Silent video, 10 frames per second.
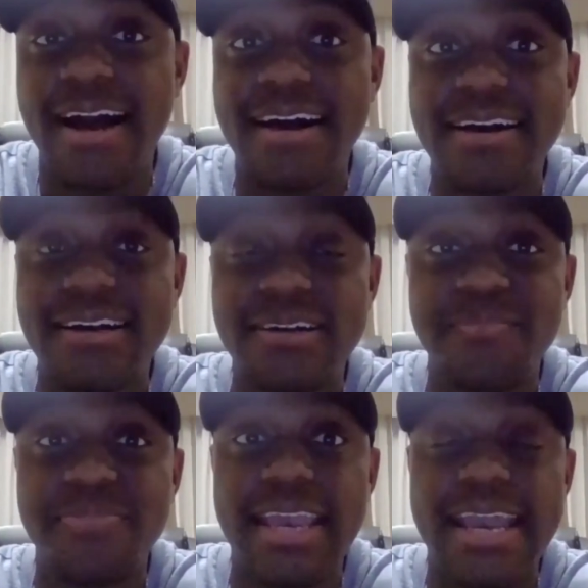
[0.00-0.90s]

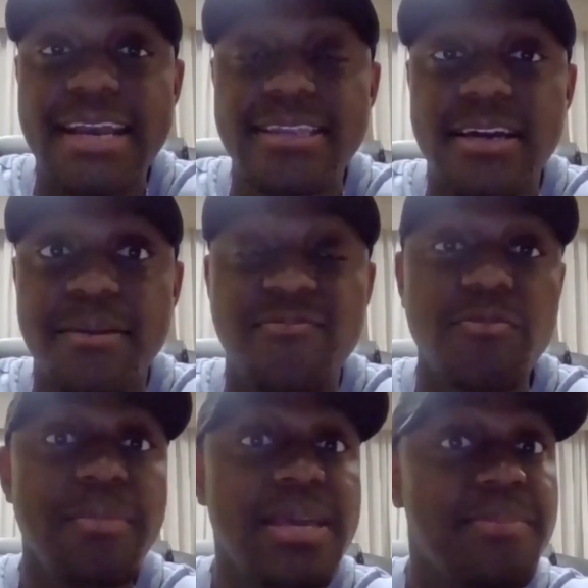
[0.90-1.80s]
For
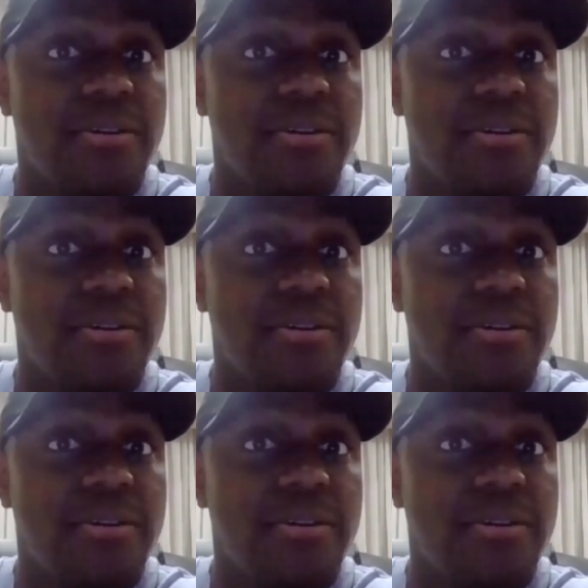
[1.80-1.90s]
me